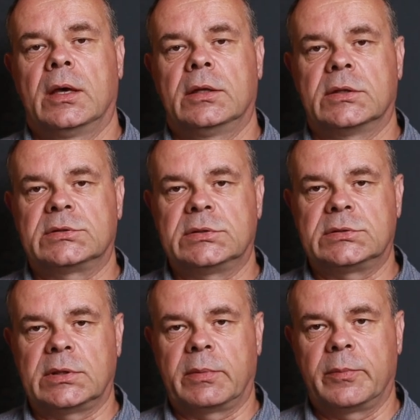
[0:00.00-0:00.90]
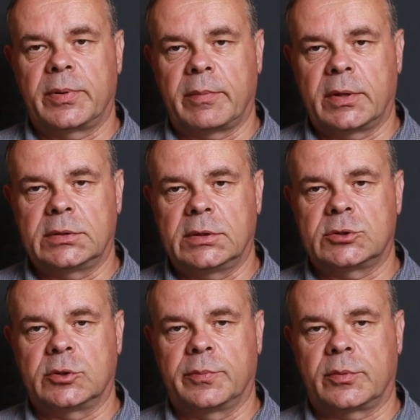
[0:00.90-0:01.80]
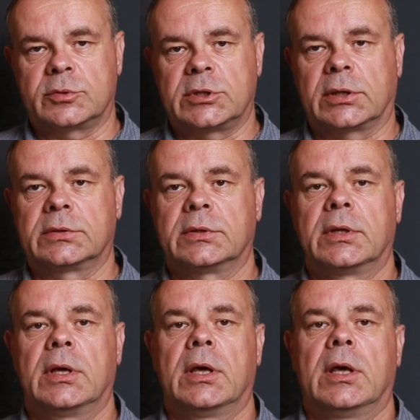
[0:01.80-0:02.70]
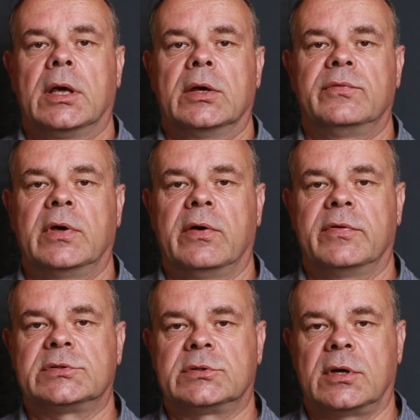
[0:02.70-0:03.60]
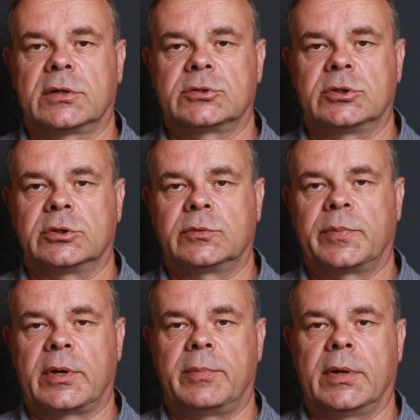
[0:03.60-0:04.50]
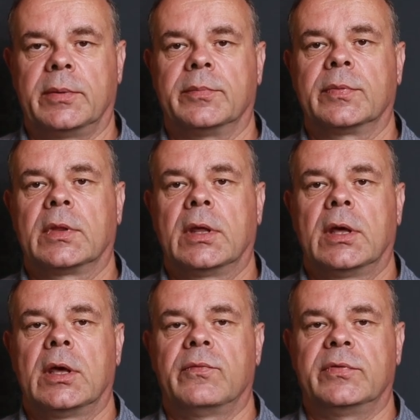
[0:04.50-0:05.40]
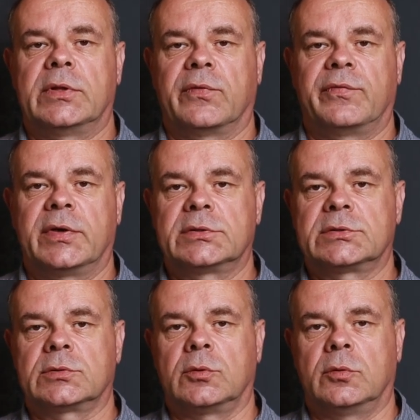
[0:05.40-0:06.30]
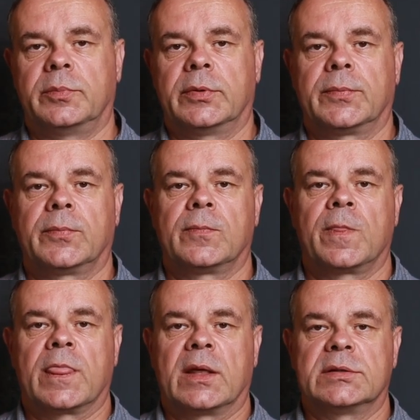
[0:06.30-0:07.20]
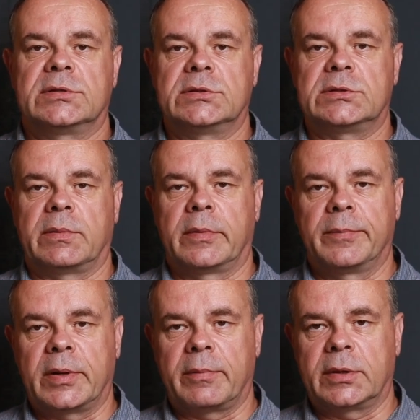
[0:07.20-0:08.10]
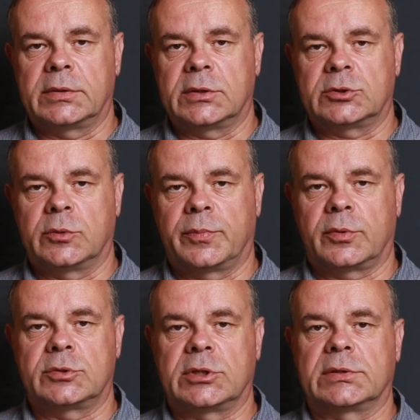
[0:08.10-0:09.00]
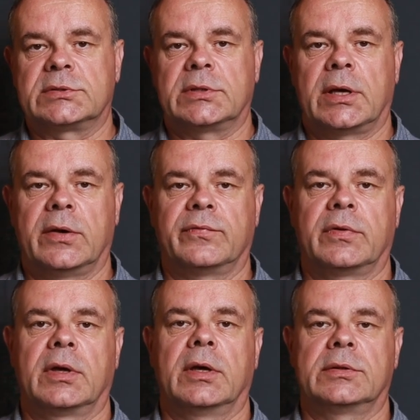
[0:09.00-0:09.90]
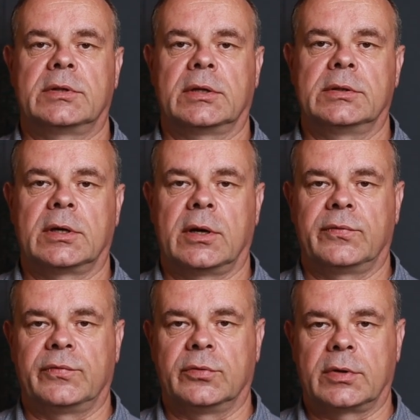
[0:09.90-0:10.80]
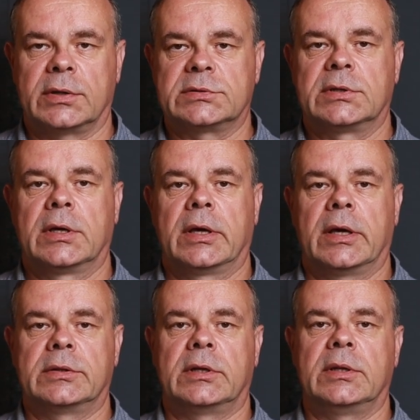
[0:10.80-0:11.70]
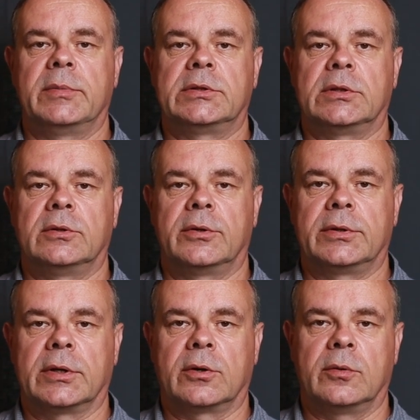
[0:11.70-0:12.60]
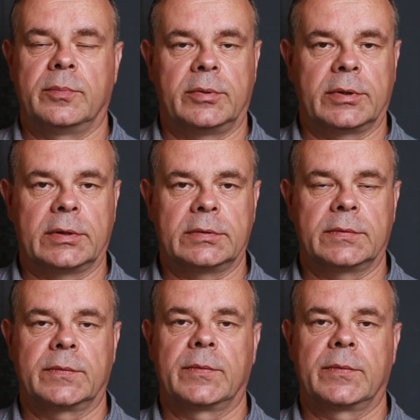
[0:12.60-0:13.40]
In a system implementation project, we have a structured problem with a fixed scope. System implementation projects have a technical focus and a limited learning component.